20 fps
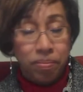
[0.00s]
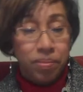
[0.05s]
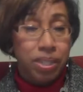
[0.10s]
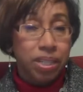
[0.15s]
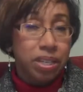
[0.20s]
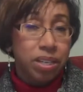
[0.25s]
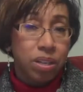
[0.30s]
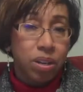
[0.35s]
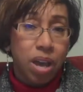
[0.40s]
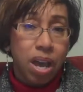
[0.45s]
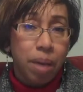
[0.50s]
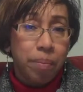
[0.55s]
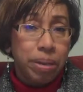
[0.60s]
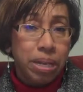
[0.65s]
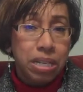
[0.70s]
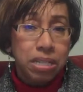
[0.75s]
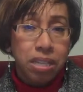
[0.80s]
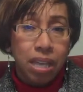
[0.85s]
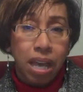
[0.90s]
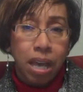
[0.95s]
You know, how many
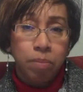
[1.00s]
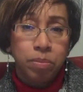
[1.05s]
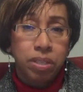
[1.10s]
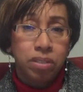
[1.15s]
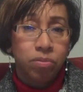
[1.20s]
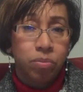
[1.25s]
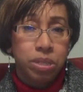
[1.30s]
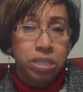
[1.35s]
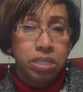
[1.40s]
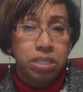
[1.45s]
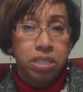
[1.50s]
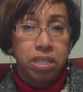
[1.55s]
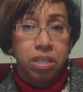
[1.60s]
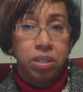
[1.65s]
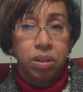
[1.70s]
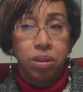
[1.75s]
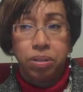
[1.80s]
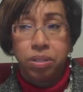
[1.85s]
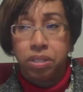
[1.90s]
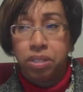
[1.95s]
times have we seen
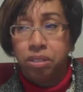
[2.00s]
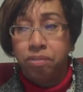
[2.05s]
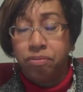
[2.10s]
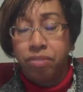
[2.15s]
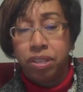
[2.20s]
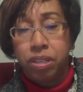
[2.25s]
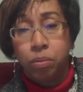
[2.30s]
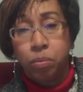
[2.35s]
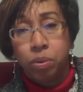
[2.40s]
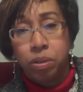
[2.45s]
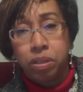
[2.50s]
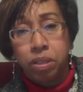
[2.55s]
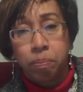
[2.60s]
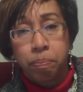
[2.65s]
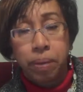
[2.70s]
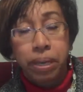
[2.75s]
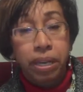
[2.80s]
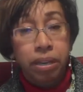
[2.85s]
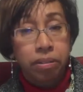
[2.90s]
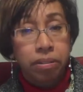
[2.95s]
on TV where the
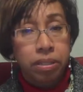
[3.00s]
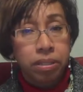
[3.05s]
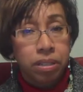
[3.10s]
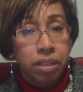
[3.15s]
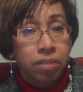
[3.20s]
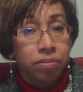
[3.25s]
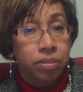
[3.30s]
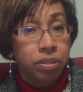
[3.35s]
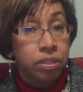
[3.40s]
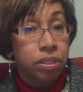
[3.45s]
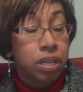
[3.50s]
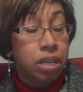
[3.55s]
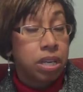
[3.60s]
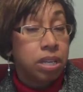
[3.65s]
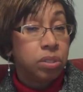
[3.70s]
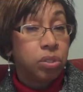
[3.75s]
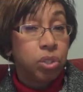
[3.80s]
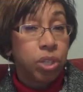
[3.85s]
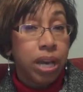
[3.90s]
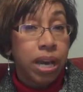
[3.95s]
parent of a
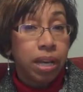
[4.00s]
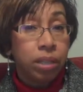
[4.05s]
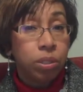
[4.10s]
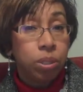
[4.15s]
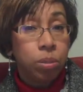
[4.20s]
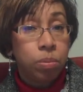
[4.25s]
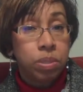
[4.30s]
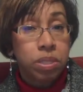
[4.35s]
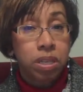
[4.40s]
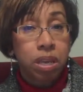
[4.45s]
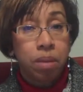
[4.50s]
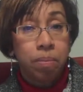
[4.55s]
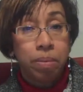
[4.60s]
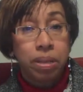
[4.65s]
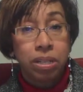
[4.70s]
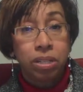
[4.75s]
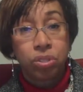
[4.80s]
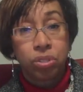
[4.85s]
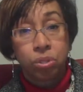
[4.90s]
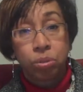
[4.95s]
child who has
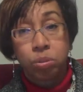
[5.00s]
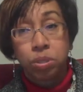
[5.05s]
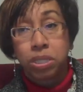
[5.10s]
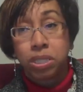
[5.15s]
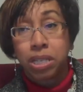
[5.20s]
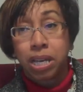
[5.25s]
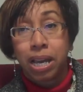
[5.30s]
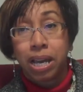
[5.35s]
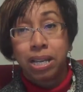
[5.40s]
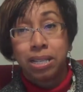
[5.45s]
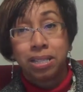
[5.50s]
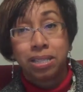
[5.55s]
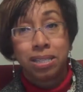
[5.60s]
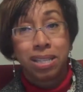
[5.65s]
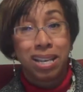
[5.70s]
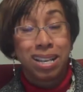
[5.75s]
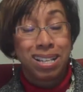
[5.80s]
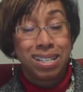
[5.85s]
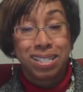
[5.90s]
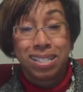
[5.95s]
committed suicide
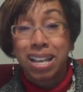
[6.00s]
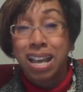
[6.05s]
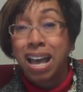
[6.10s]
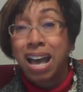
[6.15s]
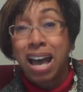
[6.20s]
says,